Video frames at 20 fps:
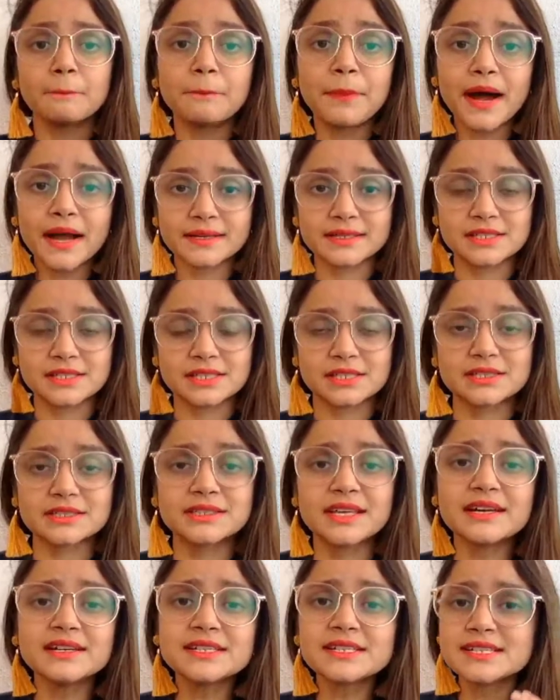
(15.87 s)
But
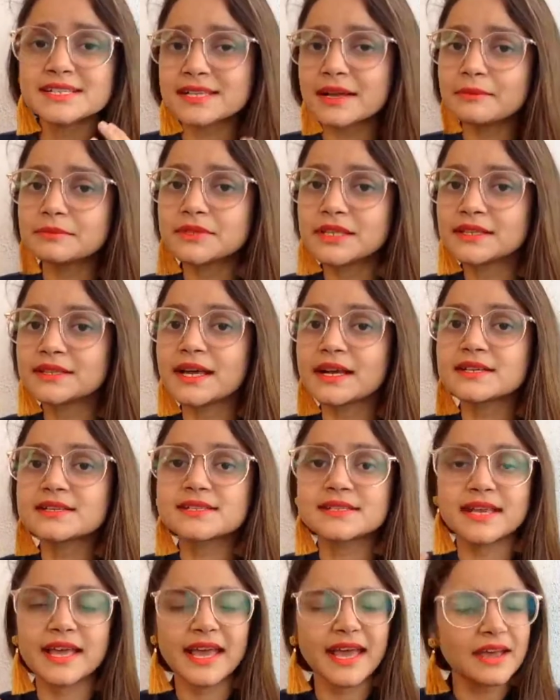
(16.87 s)
there is something that
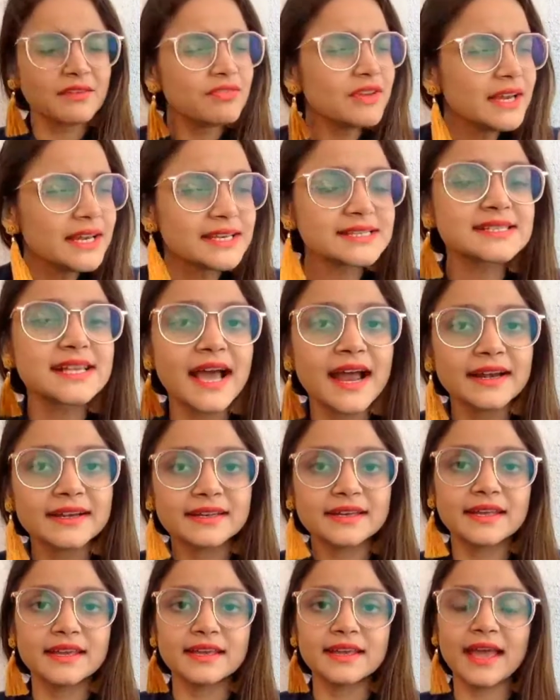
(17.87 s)
is heavily
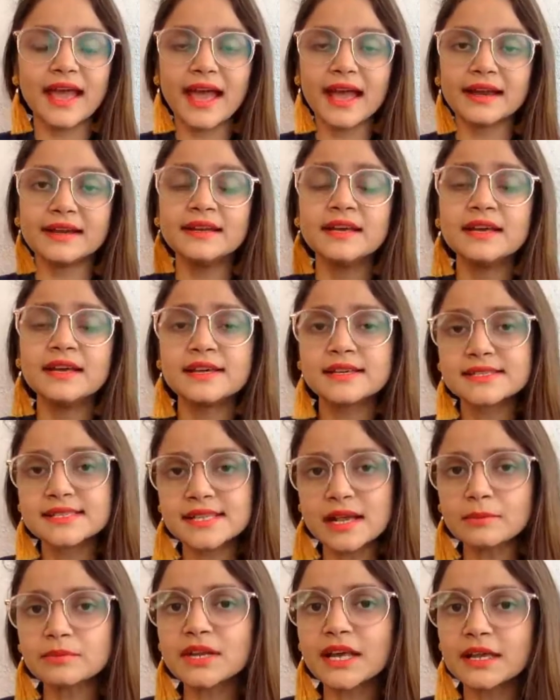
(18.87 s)
saddening, and
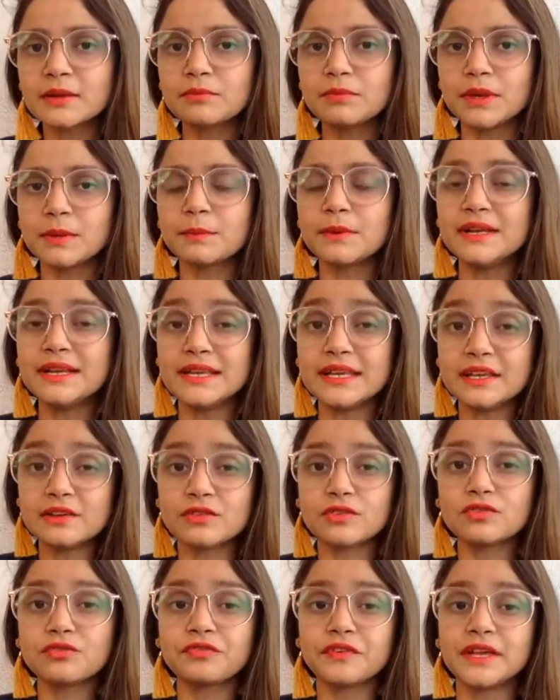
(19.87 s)
sometimes people
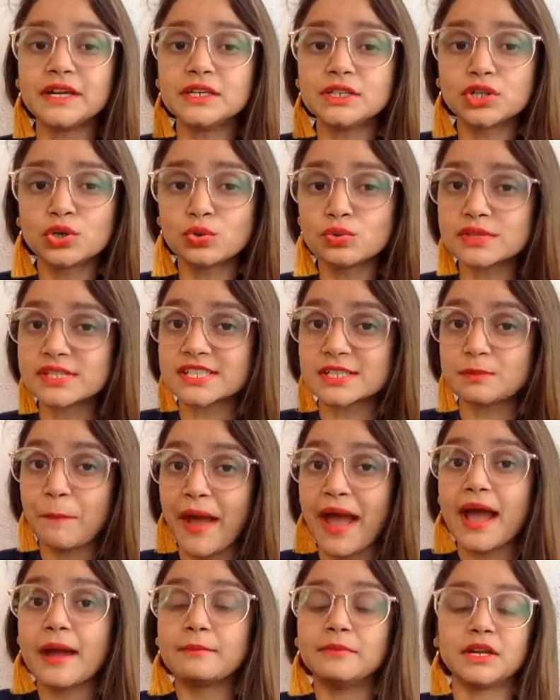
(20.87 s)
even feel too
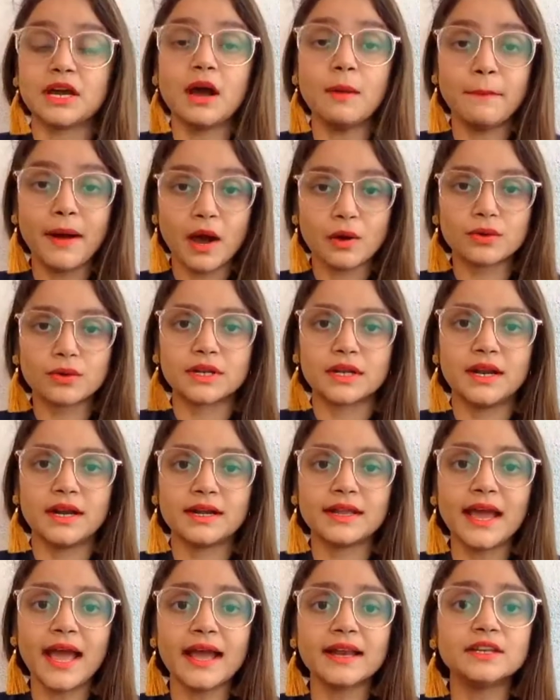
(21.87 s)
spammed about it,
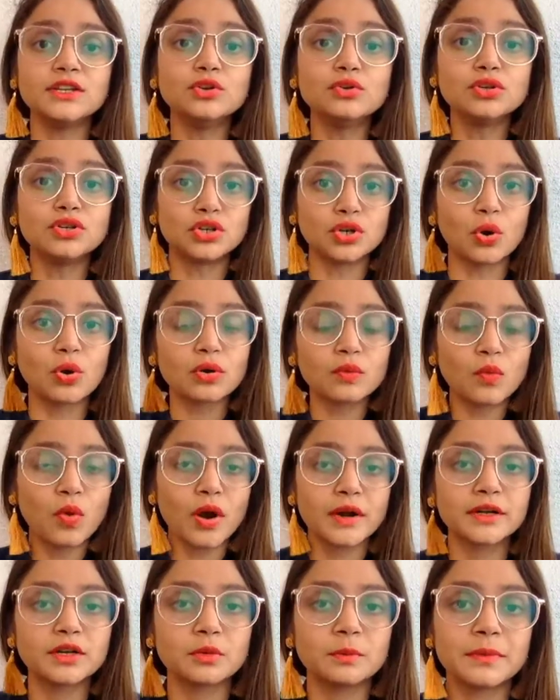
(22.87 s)
and you don't
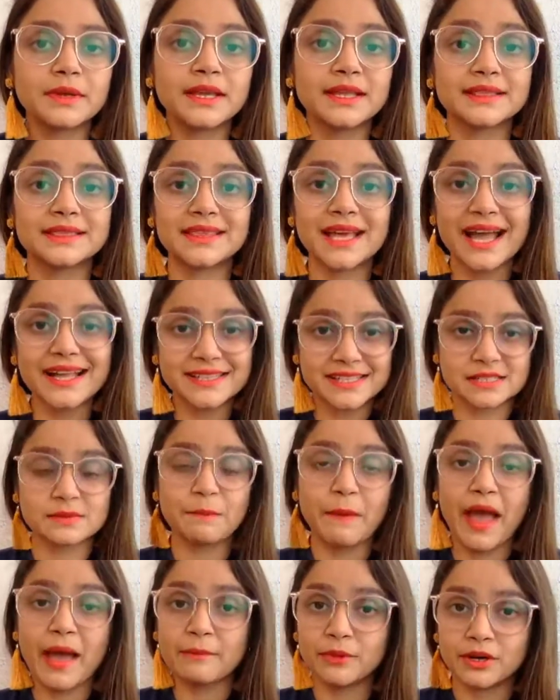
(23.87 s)
want to be that
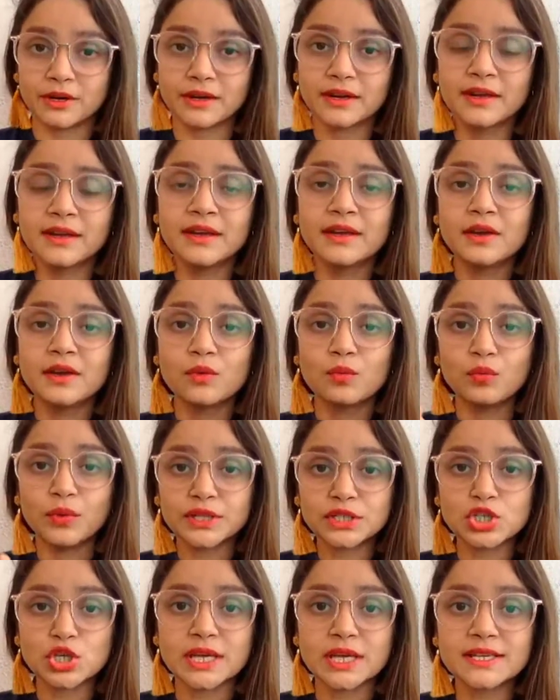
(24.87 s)
spammer,
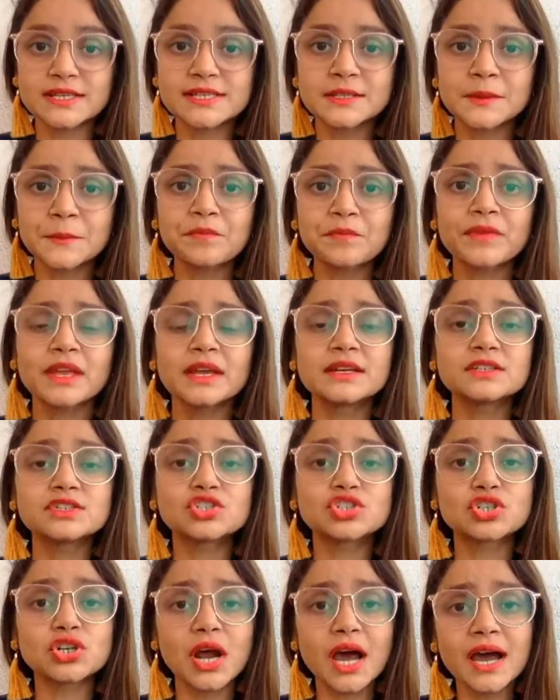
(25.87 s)
which is
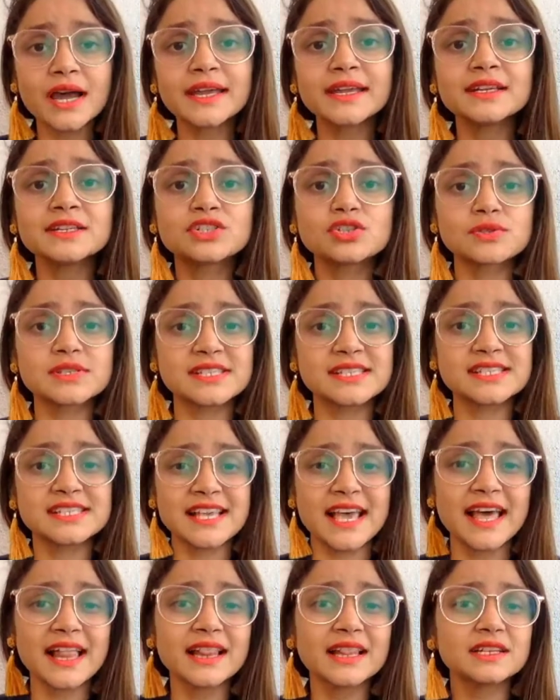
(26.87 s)
trying to
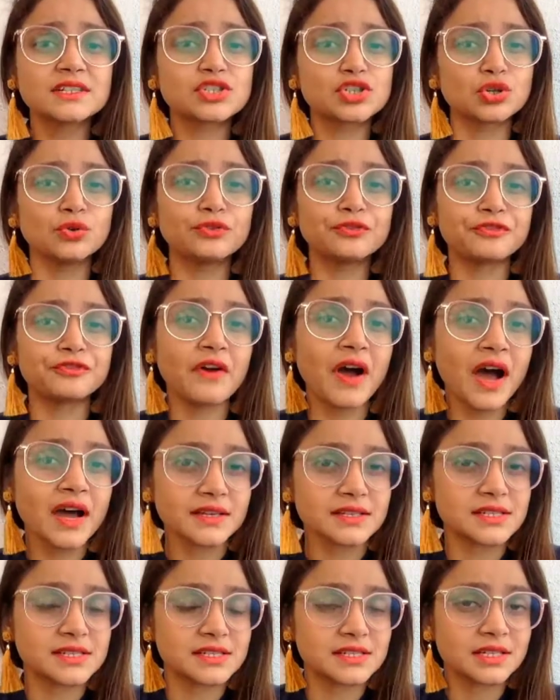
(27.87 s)
sell too
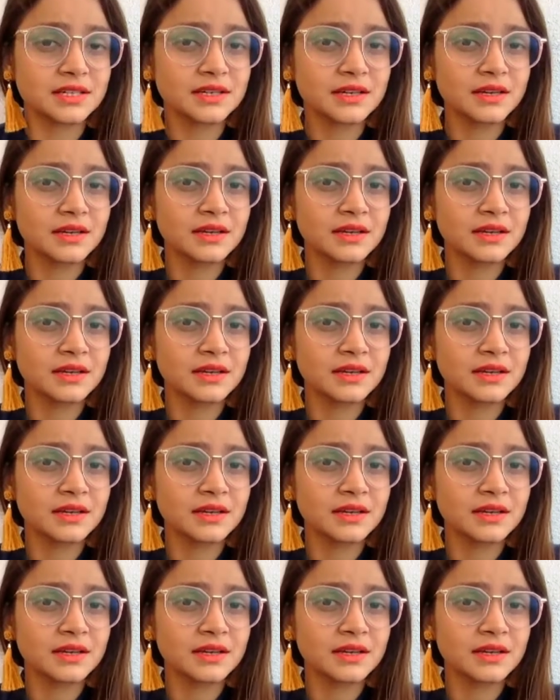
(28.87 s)
fast,